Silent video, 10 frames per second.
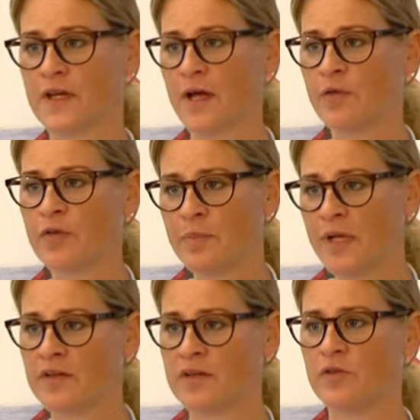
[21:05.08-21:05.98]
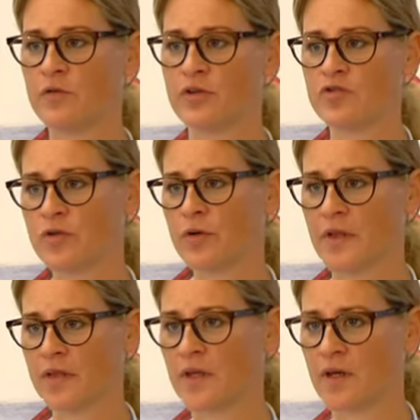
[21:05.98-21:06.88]
accountability to ensure
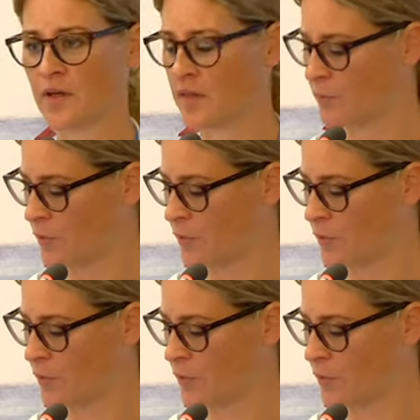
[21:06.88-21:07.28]
that the